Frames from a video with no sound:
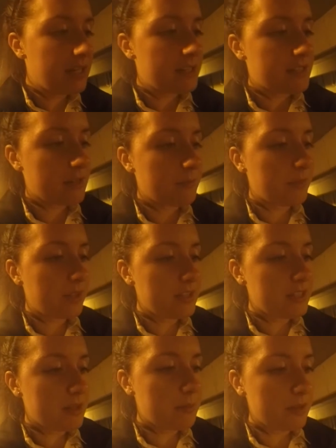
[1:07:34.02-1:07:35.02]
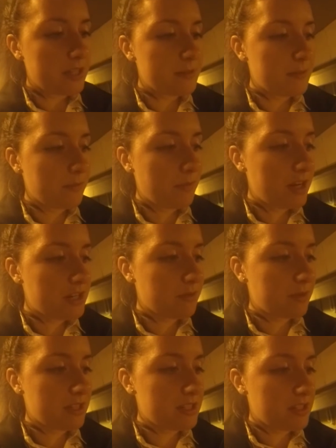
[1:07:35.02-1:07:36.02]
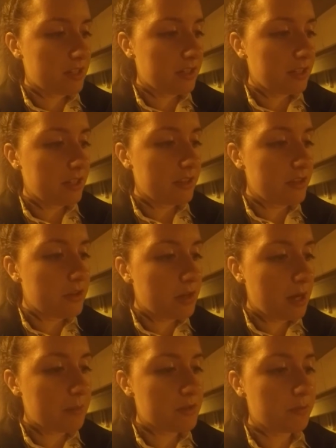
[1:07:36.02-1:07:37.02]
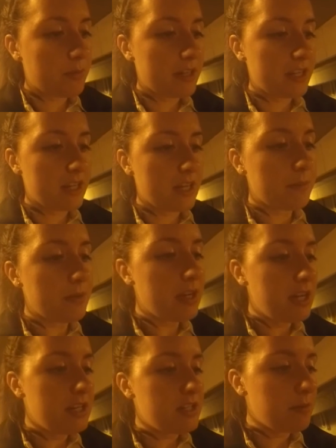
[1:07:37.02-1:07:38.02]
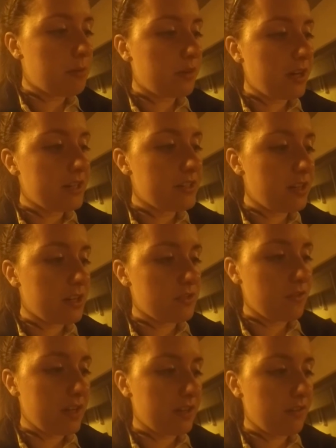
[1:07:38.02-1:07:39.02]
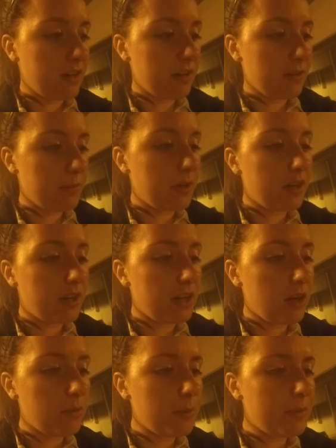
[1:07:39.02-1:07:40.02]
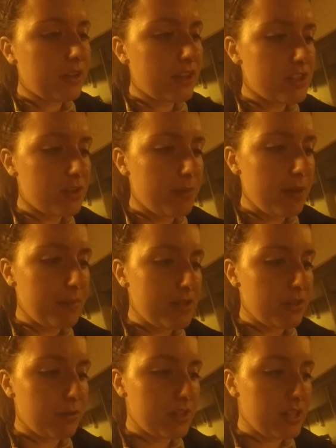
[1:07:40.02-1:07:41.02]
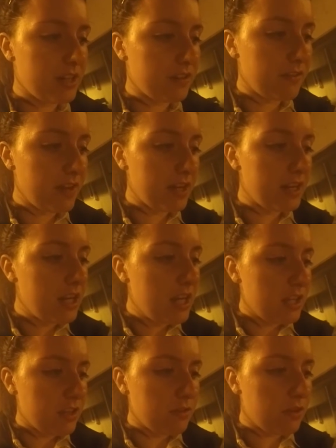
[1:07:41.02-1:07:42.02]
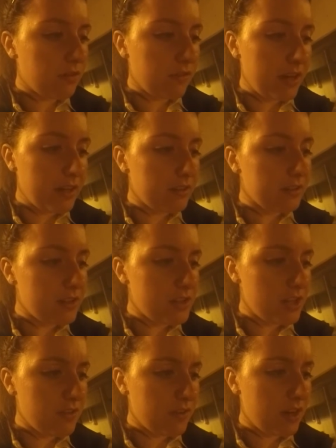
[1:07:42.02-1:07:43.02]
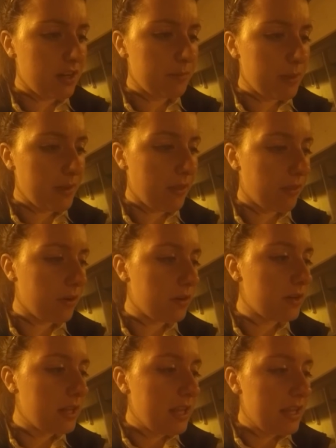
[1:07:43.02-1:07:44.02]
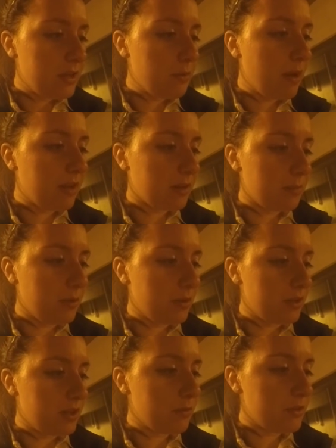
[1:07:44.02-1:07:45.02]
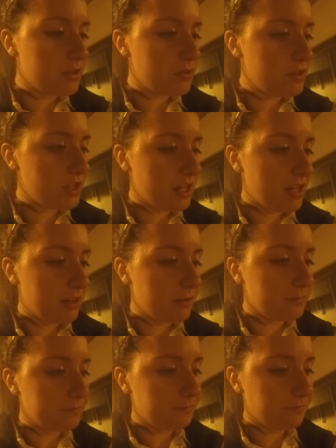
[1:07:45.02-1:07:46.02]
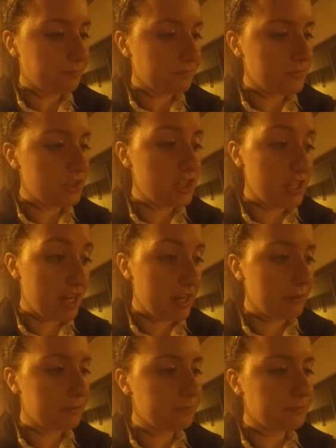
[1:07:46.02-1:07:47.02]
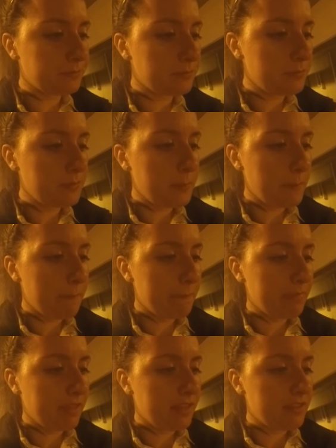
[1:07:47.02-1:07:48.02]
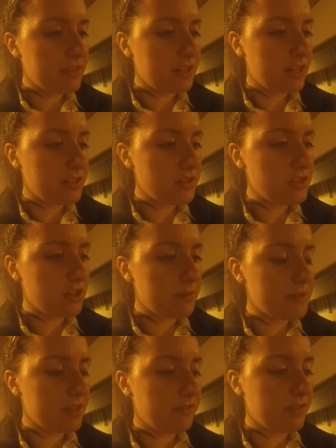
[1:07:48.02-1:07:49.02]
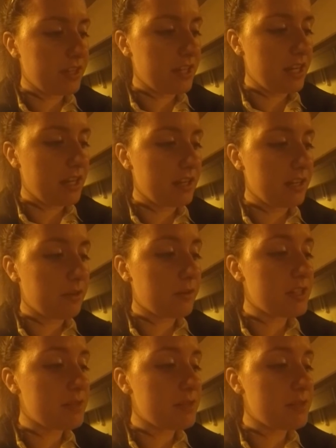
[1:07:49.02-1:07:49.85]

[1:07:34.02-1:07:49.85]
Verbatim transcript: Some military policemen watched with concern. The newcomers were breaking up. Two pariah dogs ran around in the bar. A woman clutched her baby to her, terrified. You know Ryder. The chief caught him by the throat. You Al Capone. You are Jew Chingago. Chingayo. The consul shook himself free again. You are a